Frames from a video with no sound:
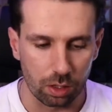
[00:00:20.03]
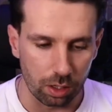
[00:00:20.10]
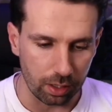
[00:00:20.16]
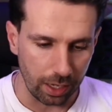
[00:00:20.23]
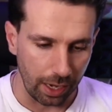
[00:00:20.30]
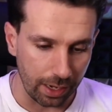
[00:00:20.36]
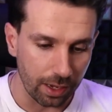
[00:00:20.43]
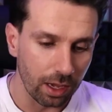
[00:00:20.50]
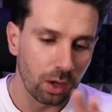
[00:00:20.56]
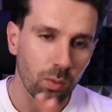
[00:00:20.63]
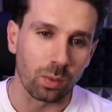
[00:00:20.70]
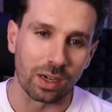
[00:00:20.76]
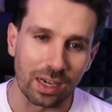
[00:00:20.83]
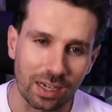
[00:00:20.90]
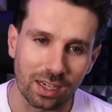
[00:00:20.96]
Okay,
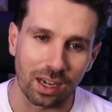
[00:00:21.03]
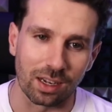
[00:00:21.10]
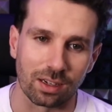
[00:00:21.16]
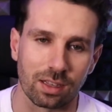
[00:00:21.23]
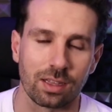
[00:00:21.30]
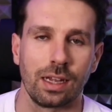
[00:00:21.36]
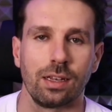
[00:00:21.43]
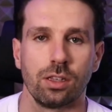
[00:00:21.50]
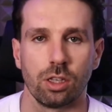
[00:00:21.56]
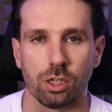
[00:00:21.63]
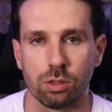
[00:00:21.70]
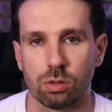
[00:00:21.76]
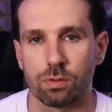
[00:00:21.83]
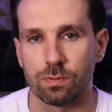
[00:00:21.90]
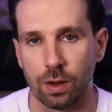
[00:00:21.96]
we need to understand
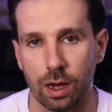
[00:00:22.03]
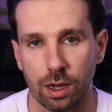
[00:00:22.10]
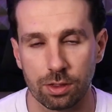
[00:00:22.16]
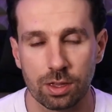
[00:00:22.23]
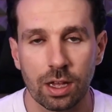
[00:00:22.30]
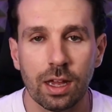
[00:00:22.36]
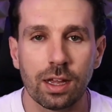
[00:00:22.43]
those first.